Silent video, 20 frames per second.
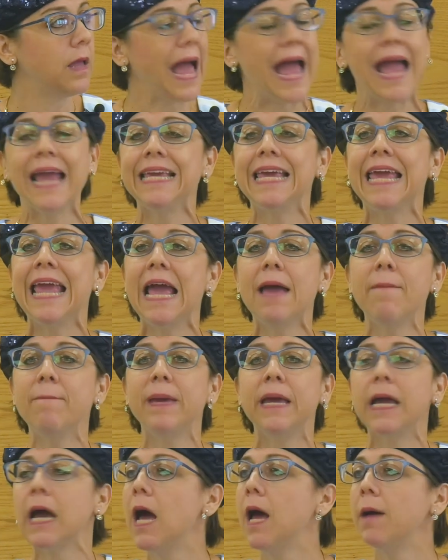I can't
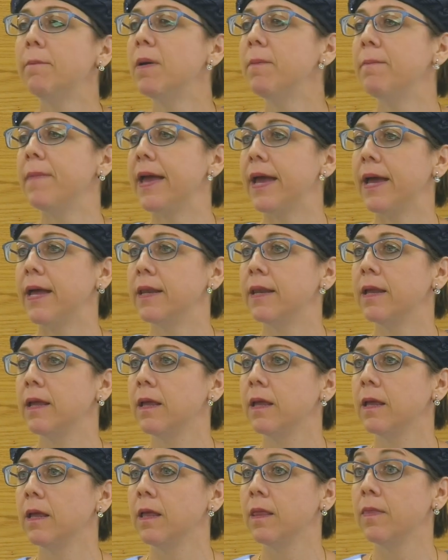become a man,
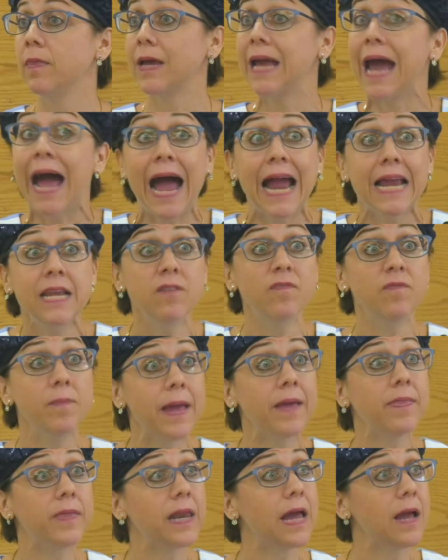the kind of
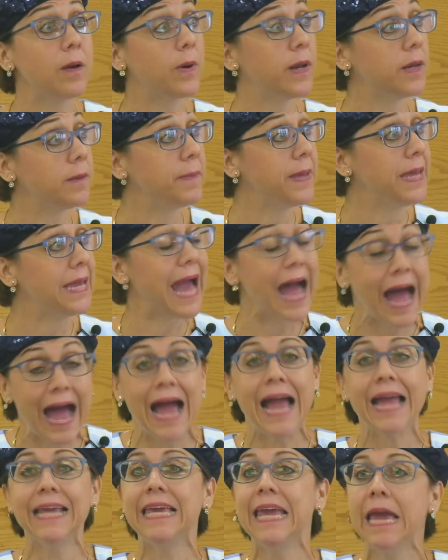man that I want to be.
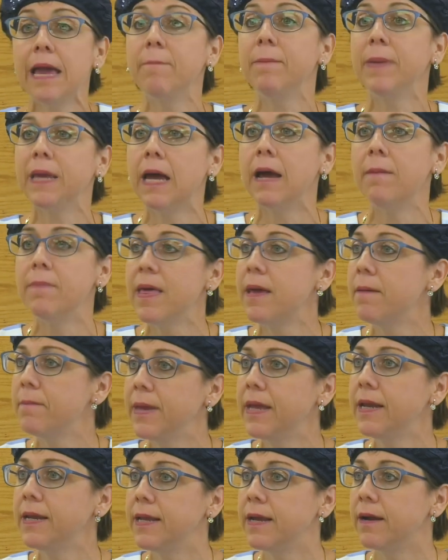I can't become that
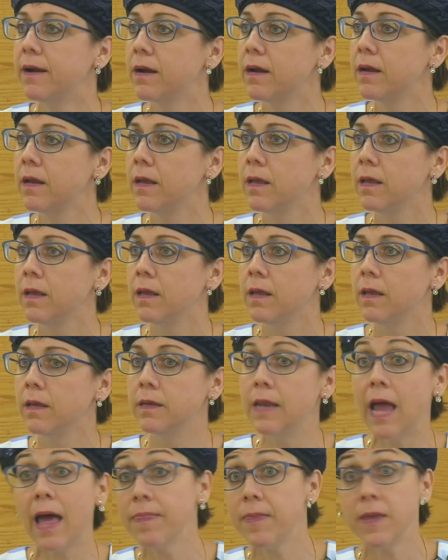man here.
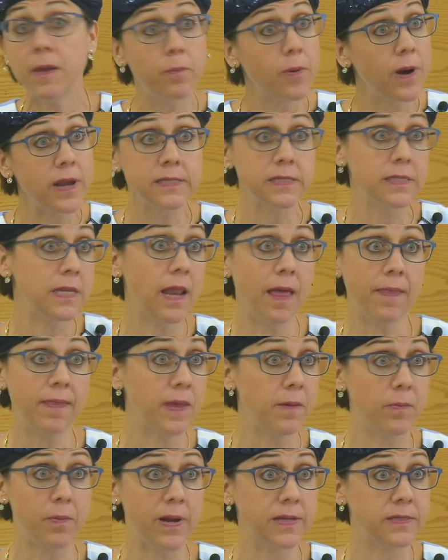Not the oppressed and not
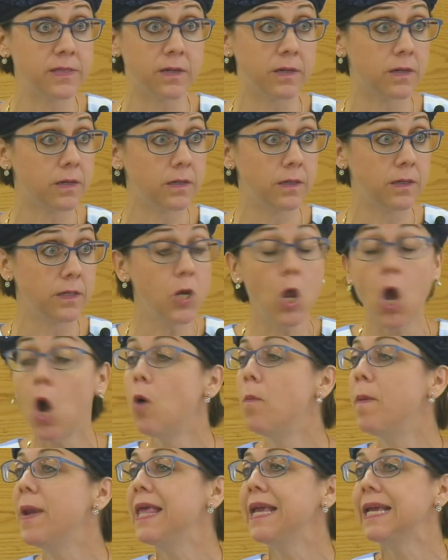the oppressor.
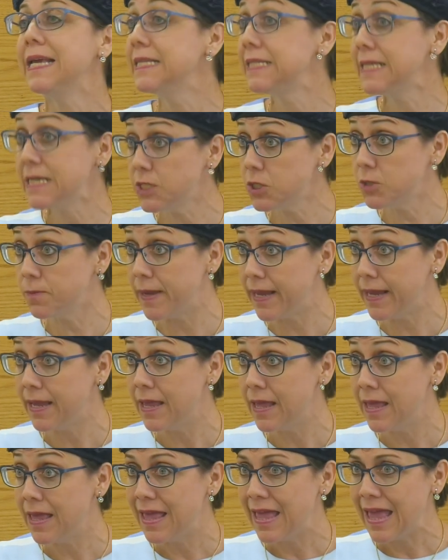Nobody can teach me
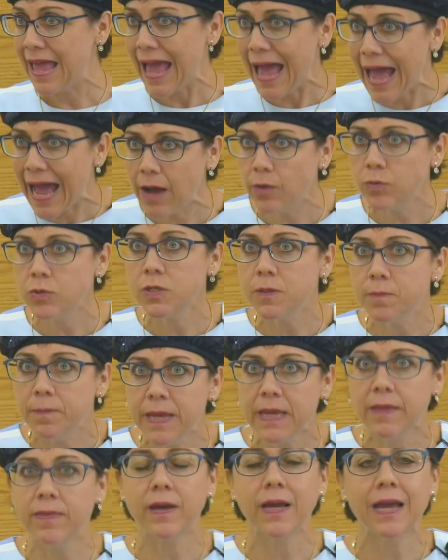how to
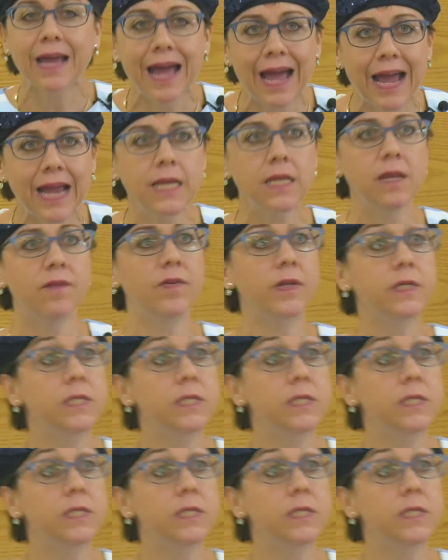be the kind of